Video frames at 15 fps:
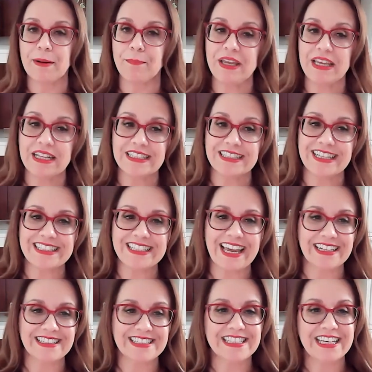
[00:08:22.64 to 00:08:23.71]
a pin that
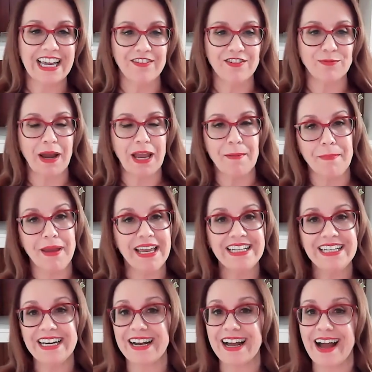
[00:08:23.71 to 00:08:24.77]
gets saved by many
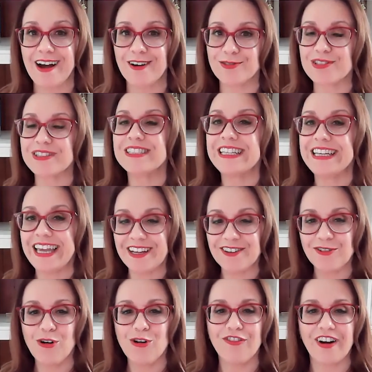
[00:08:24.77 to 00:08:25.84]
accounts can
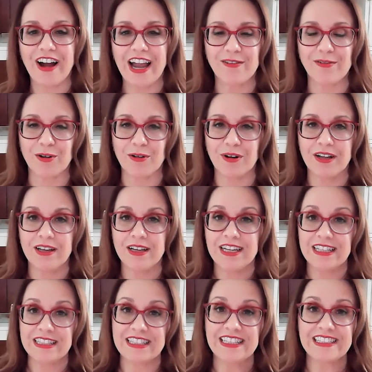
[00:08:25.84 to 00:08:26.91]
go viral.
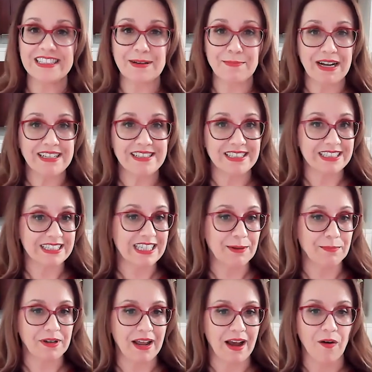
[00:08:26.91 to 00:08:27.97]
This is a master tip
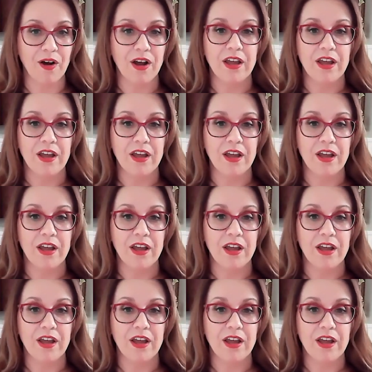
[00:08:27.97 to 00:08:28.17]
now.